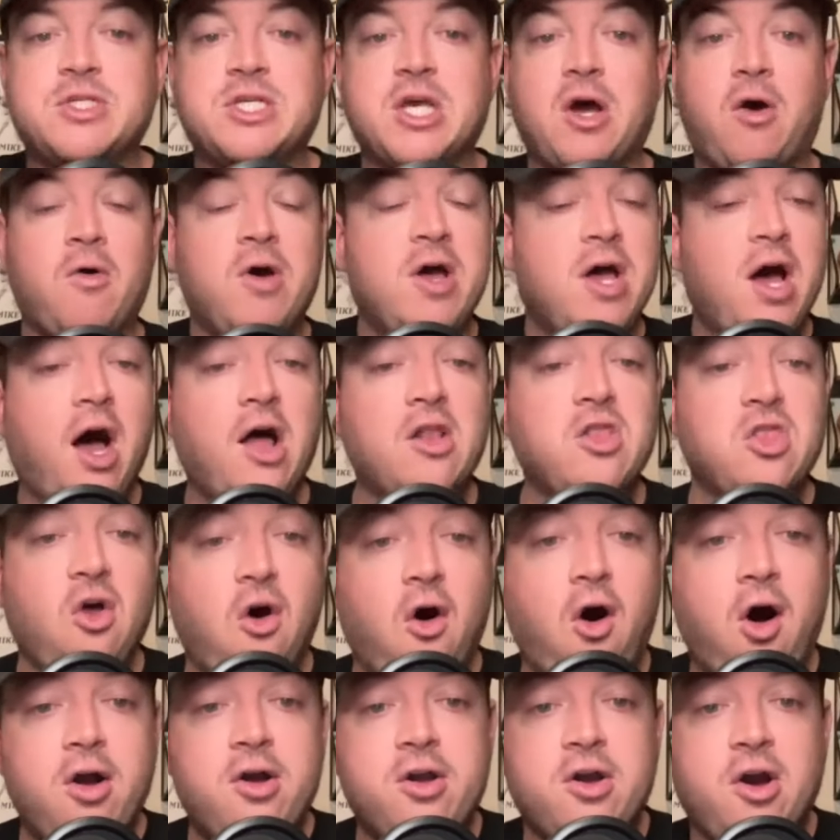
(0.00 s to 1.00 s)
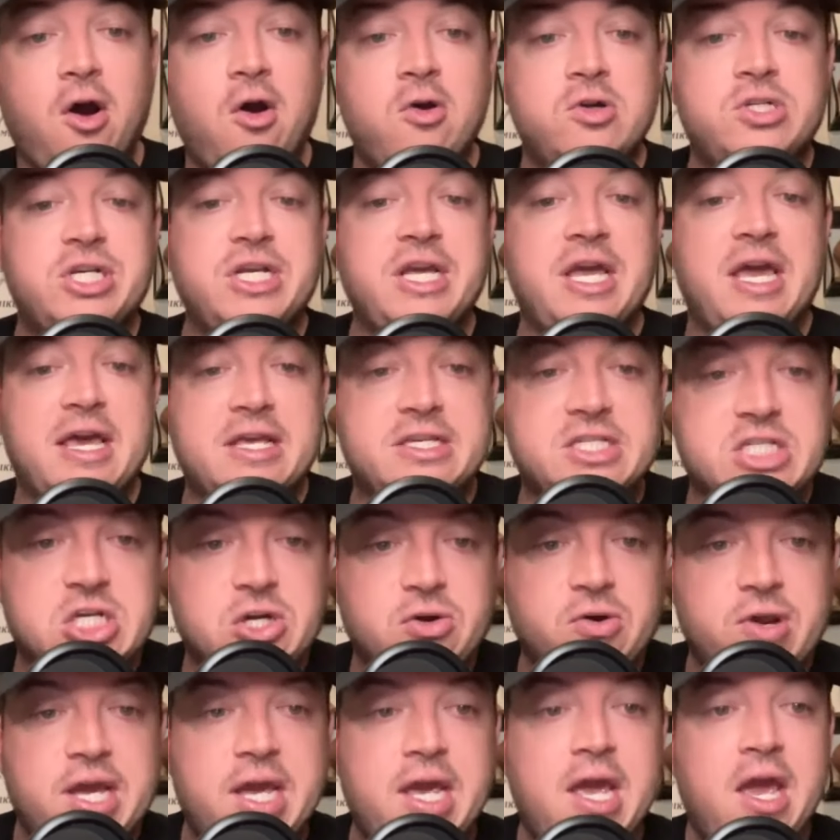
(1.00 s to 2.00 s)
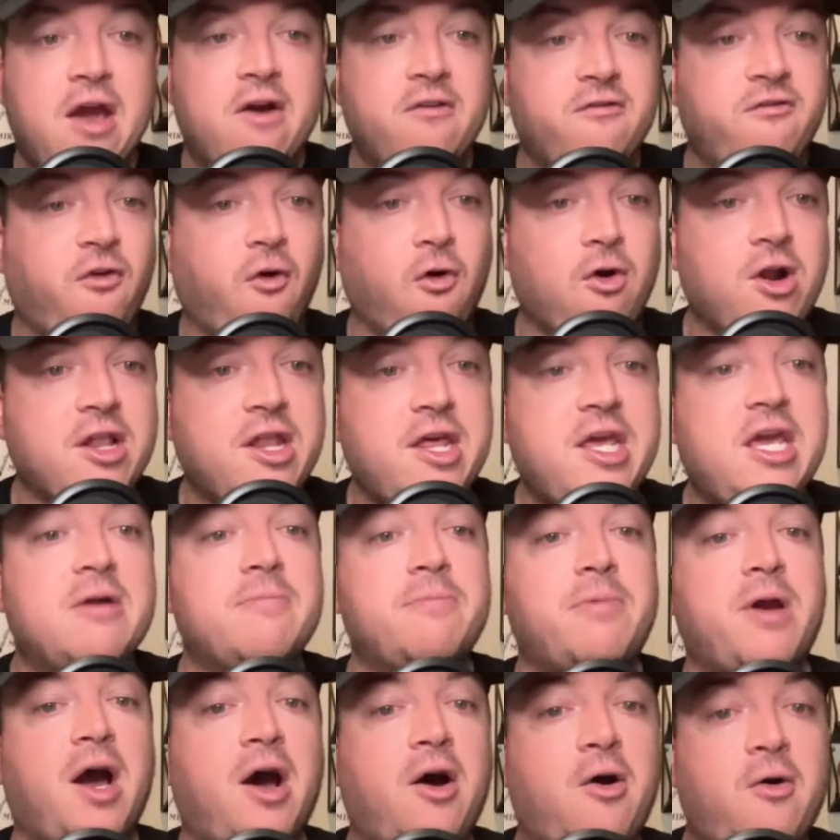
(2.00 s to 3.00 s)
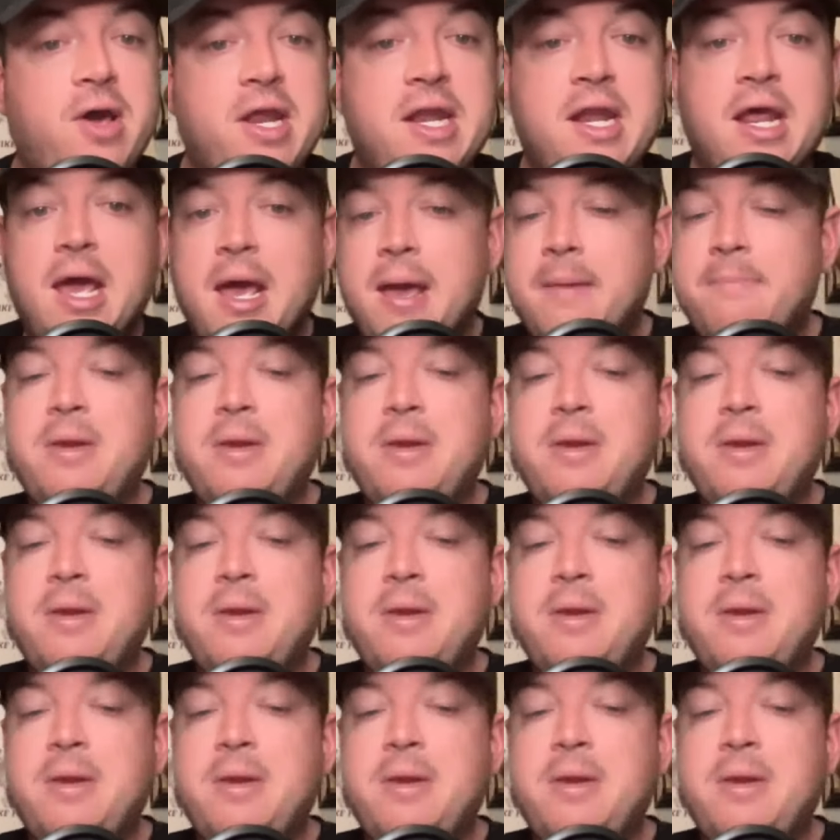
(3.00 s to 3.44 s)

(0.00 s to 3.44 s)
So a long coaching history for Liam Coen.